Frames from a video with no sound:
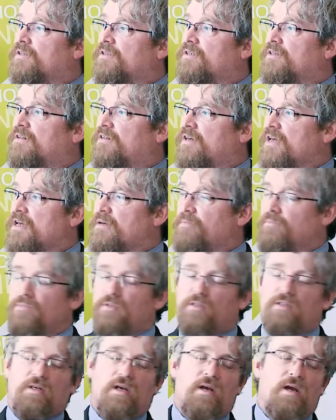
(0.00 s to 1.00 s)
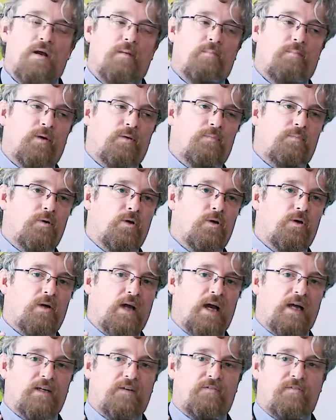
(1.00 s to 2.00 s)
themes, but look
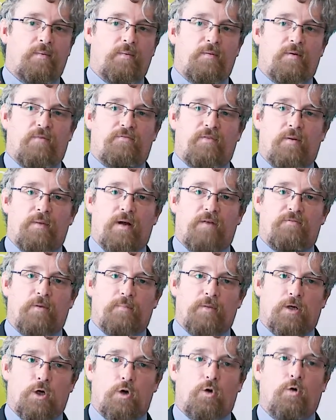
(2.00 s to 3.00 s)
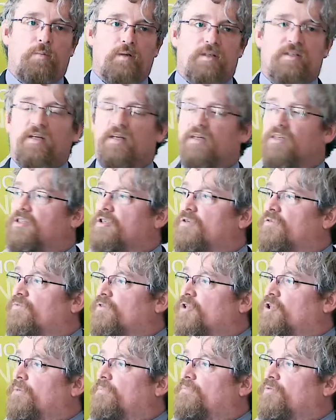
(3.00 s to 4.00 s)
at it from a global
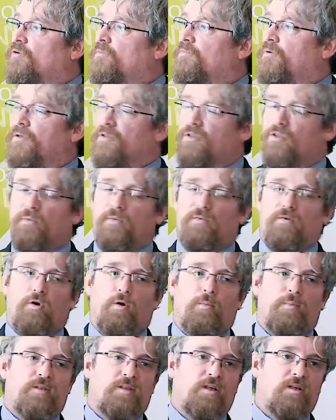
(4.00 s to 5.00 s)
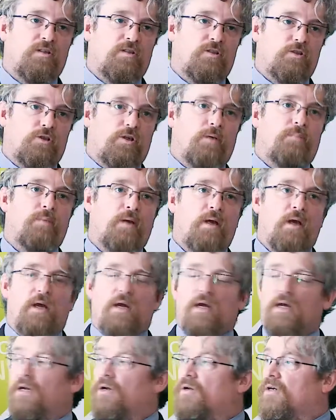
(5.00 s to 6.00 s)
citizenship viewpoint. So with global citizenship,
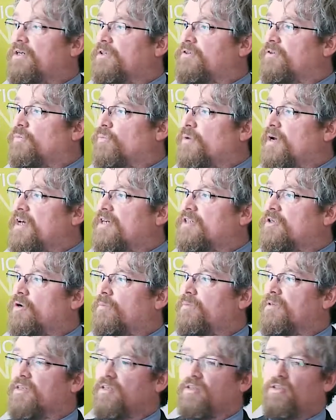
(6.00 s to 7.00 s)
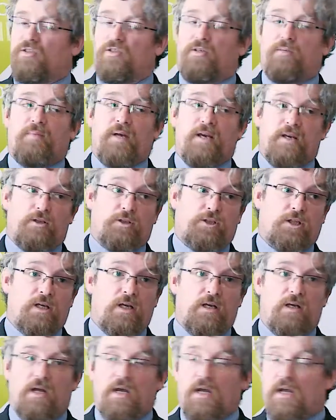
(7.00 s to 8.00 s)
litter and waste, global citizenship,
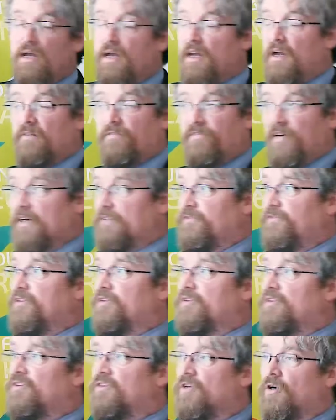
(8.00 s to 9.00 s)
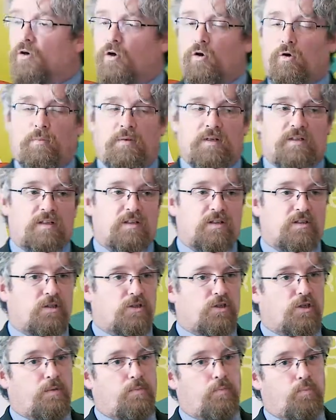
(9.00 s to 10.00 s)
energy. In fact, for instance, our global
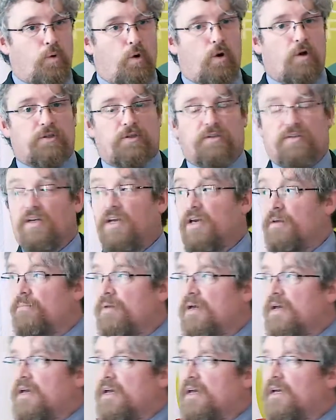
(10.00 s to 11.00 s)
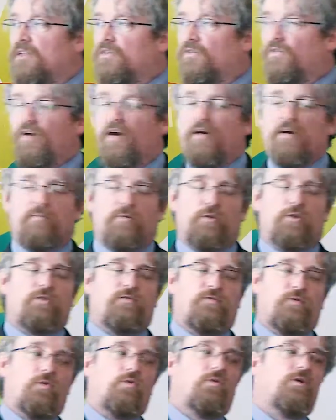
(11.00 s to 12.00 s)
citizenship water theme is very much
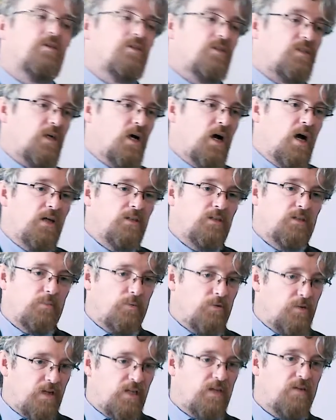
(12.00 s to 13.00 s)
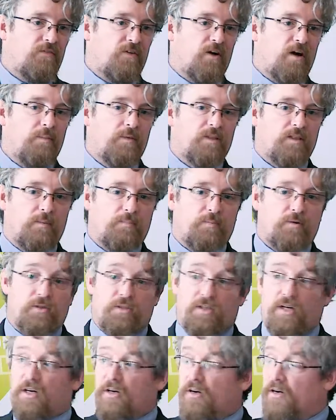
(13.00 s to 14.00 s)
focused on the marine environment, and
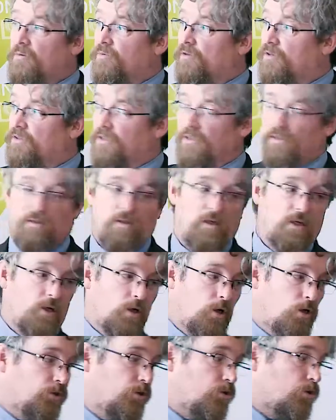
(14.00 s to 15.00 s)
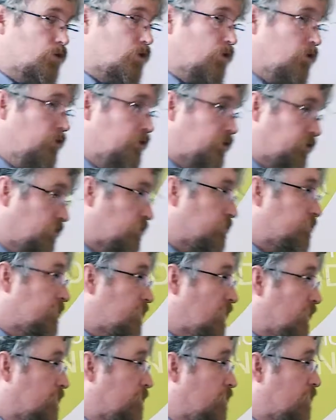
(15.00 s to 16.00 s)
particularly one of the other scourges. We
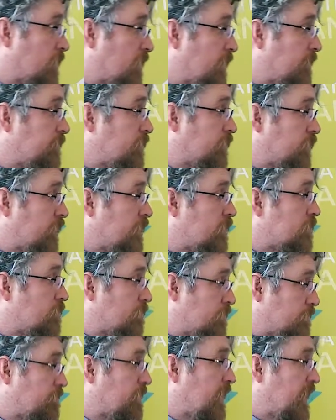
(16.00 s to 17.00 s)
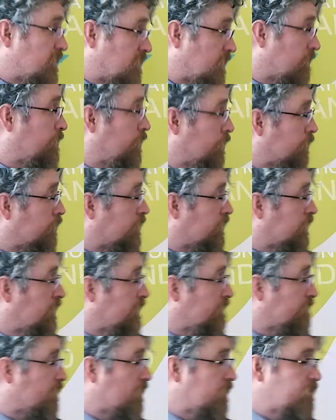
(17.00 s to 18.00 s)
talk about climate change, but plastic pollution in the
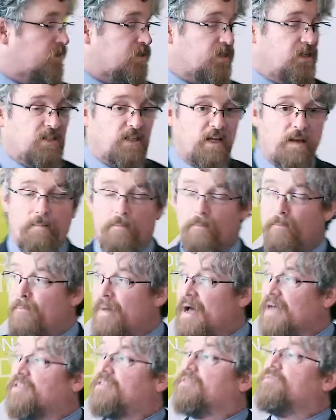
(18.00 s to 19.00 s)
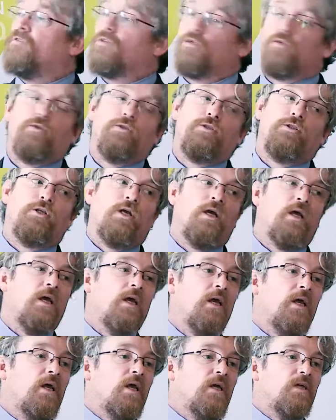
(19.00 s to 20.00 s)
environment is a massive scourge.
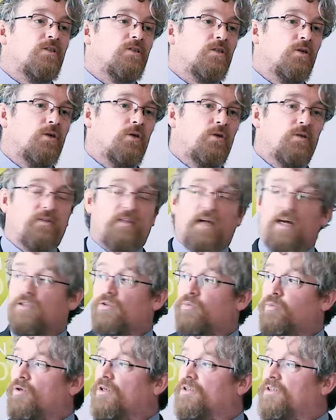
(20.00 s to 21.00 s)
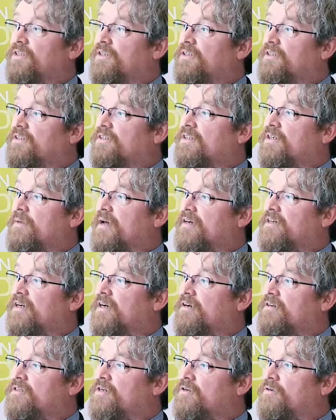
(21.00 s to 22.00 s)
So that's one of the thematic
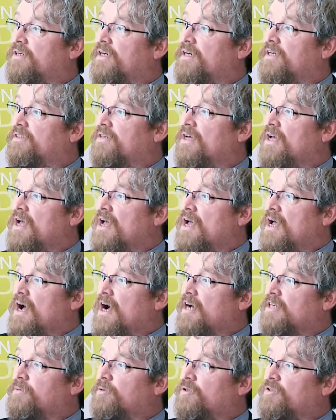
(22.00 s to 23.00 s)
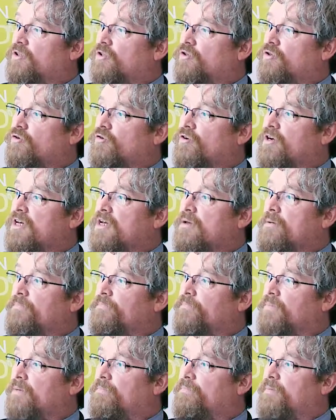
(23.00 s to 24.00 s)
areas to look at. I suppose the 3
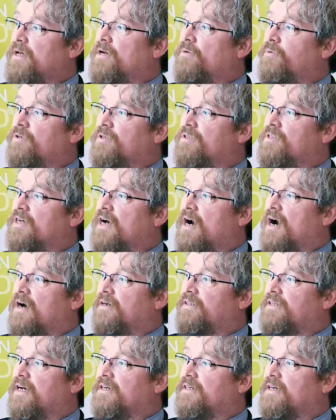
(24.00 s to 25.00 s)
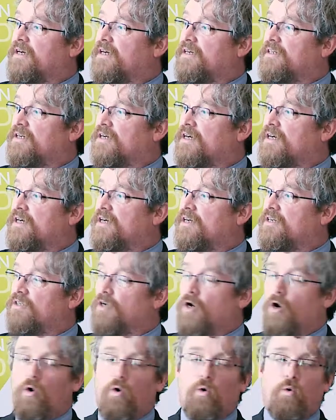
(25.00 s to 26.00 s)
big ones are that it is
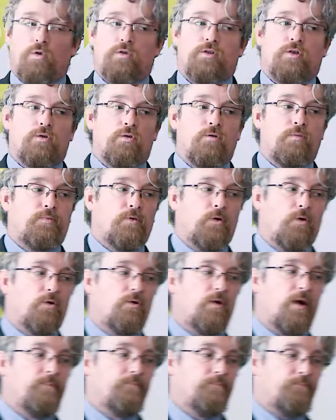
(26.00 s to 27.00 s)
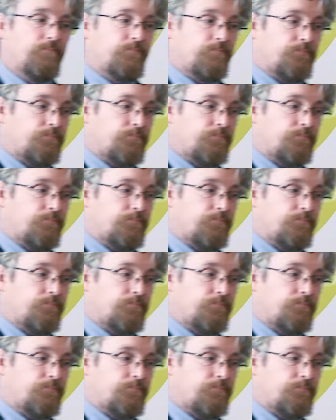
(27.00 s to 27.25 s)
a whole school programme.